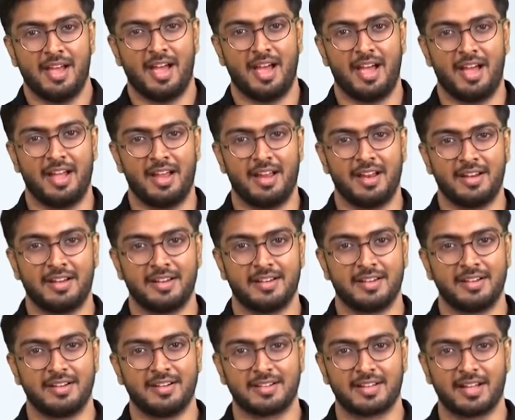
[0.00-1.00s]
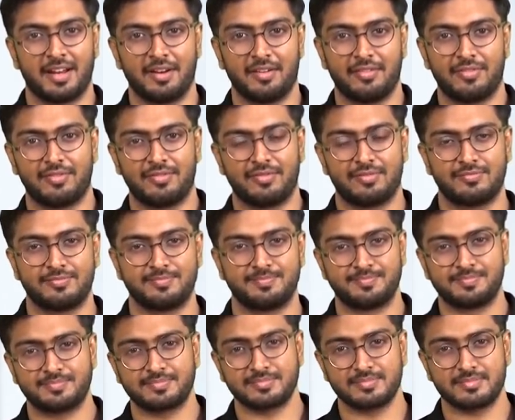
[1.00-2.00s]
and uh, kind of
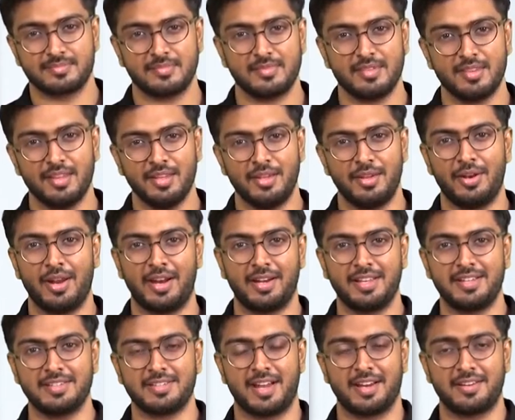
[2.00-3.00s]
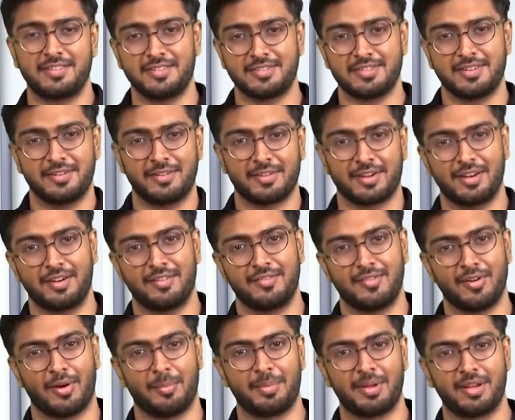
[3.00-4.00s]
in each iteration you're kind of
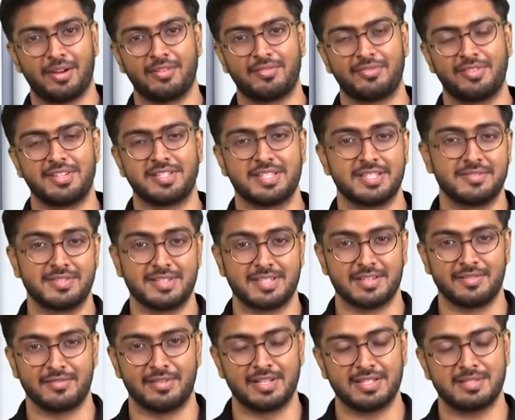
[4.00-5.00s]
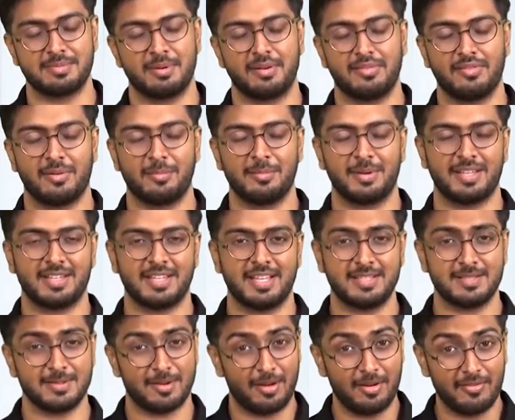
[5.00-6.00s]
dropping out features which are worse performing
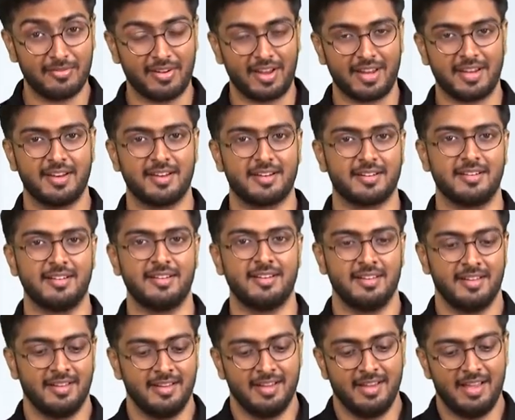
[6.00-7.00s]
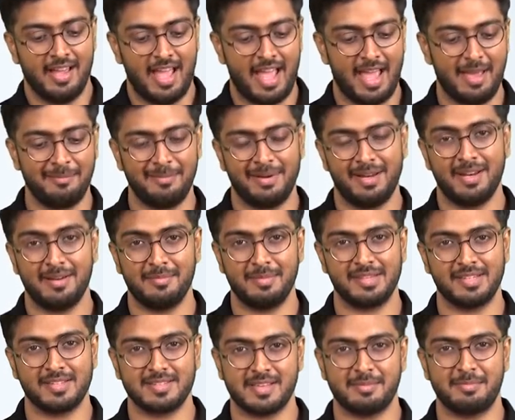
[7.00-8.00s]
that's all fine and good embedded
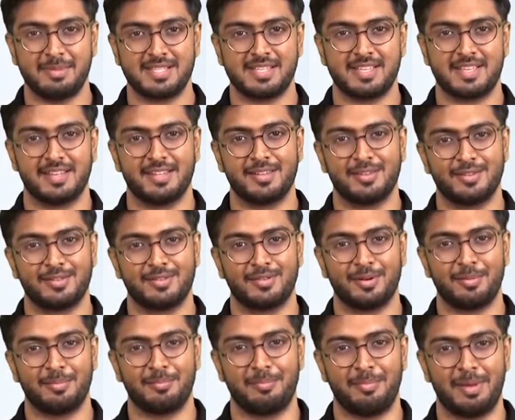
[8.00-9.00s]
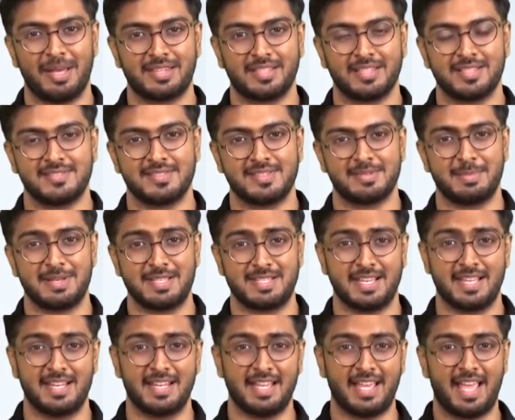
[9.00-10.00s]
methods are basically the methods which
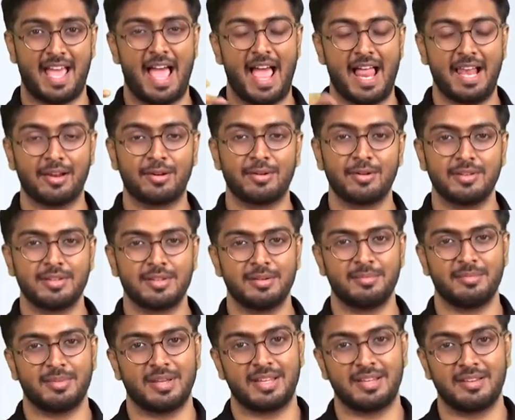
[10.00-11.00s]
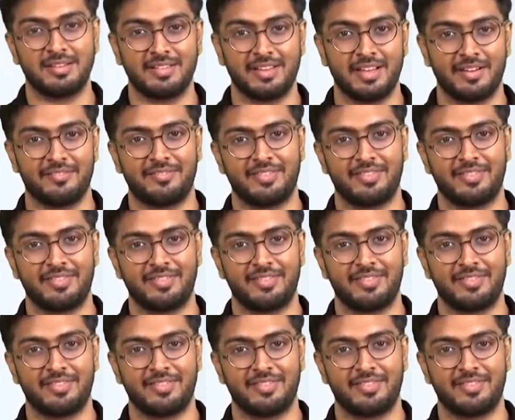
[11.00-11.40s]
basically algorithm in a